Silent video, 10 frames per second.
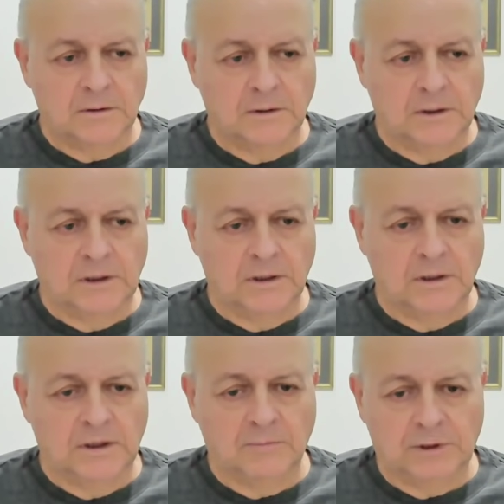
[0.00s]
Uh,
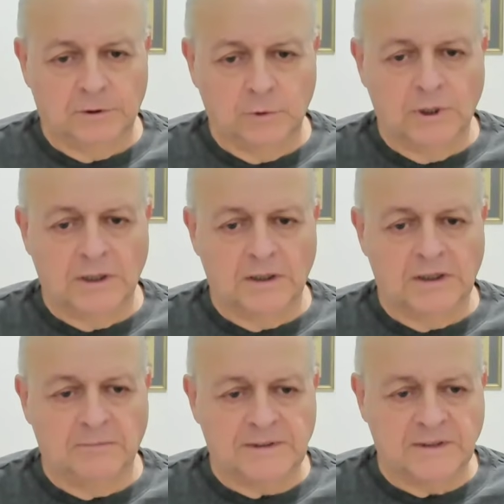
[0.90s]
in Metula,
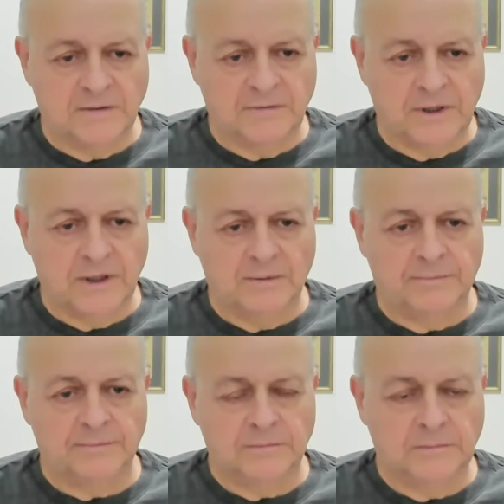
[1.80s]
in Misgav
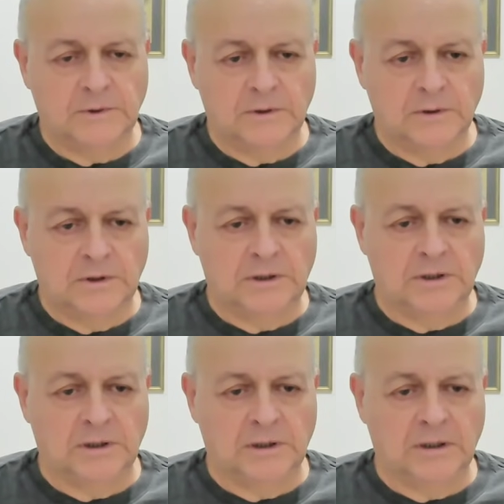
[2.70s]
Am,
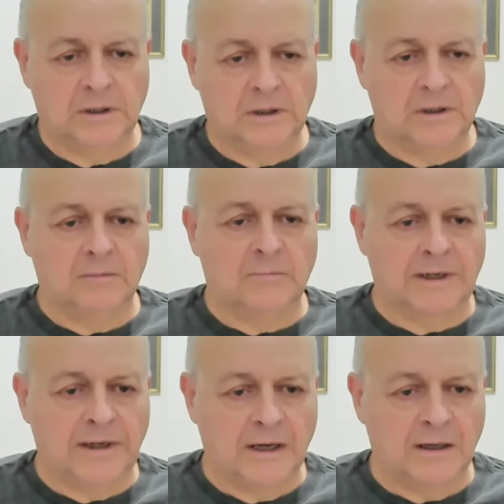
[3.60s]
in uh,
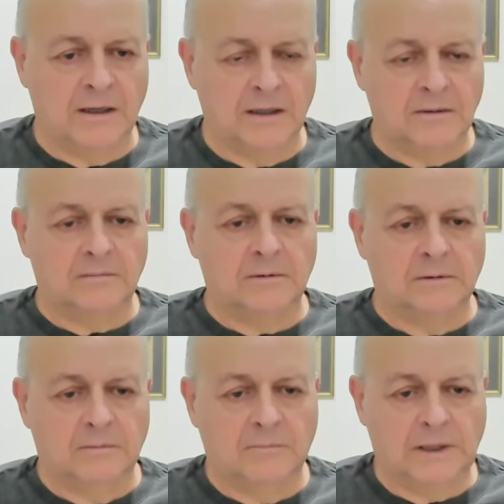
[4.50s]
Manara,
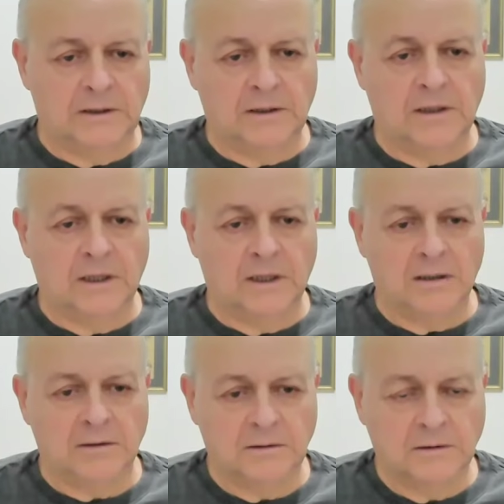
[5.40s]

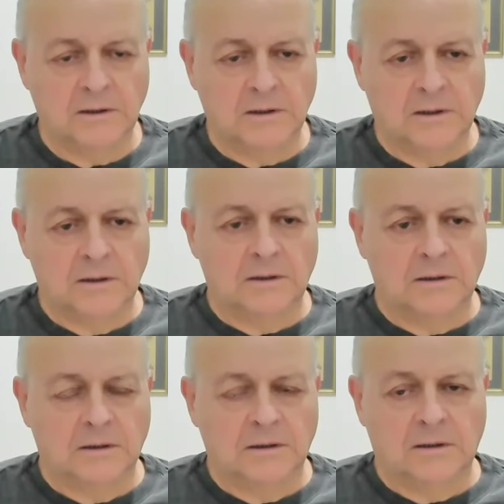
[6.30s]
Malkia, uh,
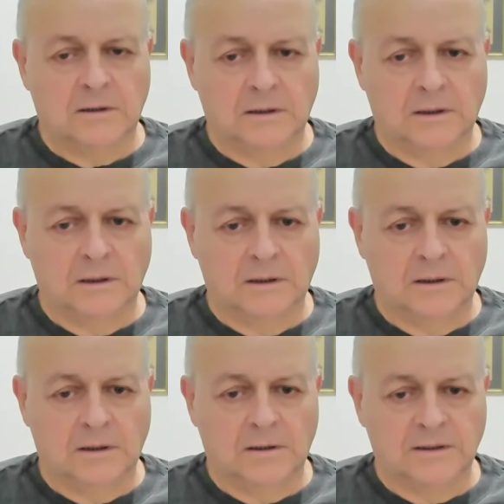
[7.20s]

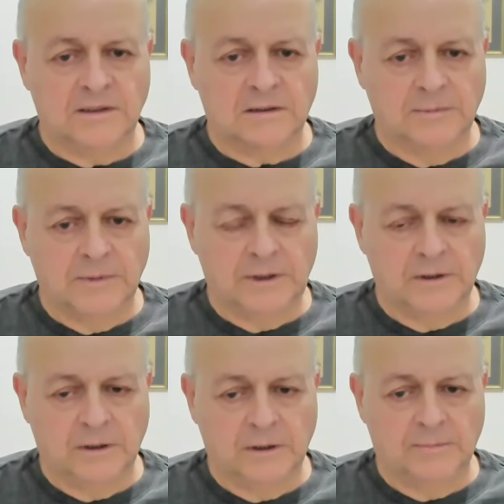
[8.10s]
these are the
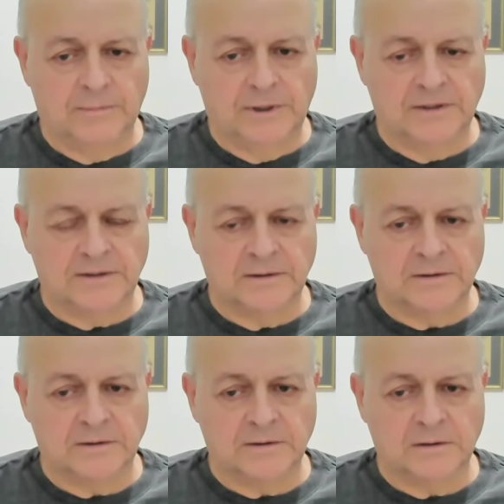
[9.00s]
main
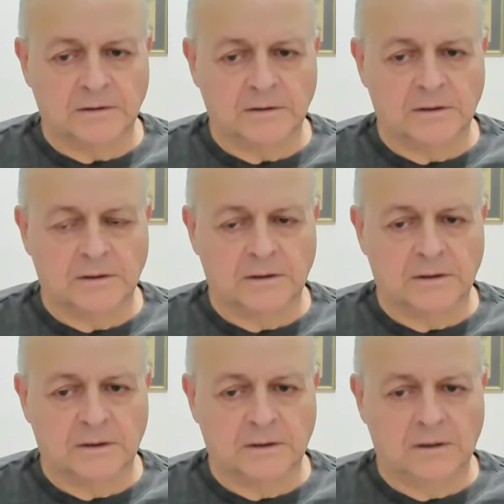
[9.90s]
places.
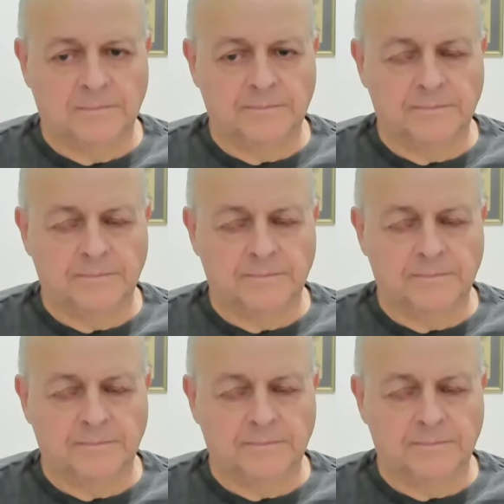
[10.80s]
there